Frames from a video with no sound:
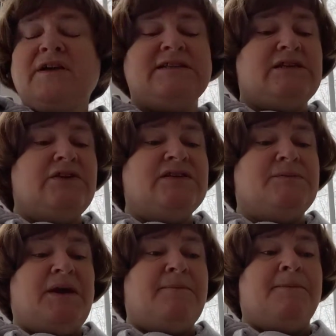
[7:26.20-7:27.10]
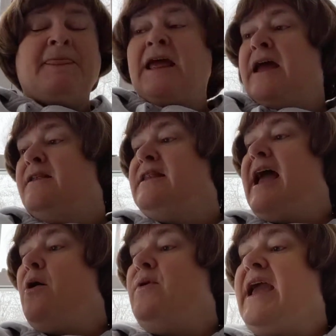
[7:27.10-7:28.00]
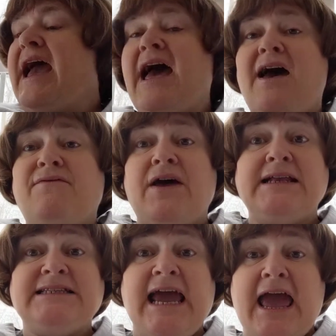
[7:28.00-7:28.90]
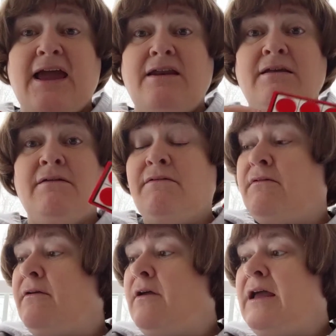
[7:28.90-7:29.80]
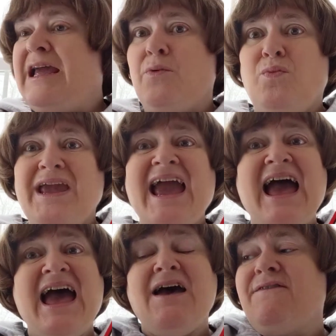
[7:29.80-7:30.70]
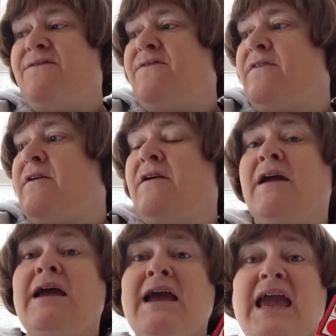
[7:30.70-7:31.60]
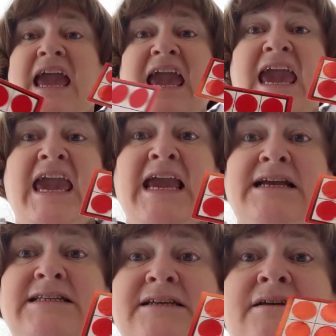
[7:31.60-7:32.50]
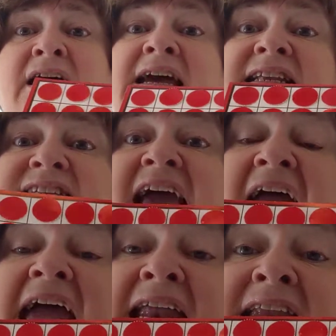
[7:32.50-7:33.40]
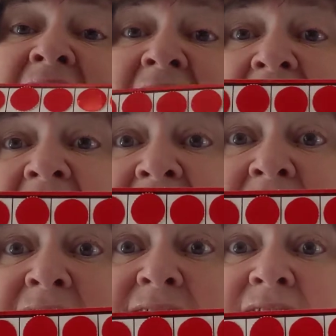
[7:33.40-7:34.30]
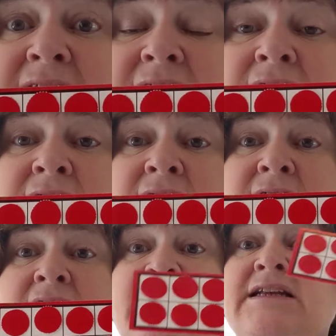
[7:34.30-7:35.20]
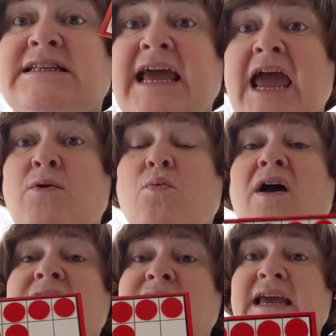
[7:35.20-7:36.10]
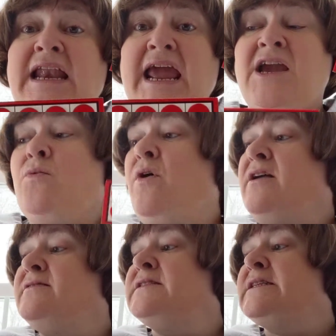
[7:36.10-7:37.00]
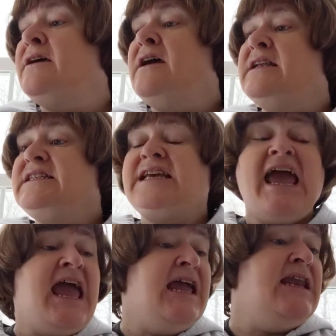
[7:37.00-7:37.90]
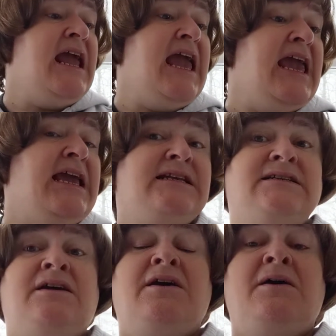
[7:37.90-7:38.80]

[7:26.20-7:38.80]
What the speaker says: Excuse me. Now we have a 10 and we have 8. 10, 8. 10 ones and 8 ones. 10, 8.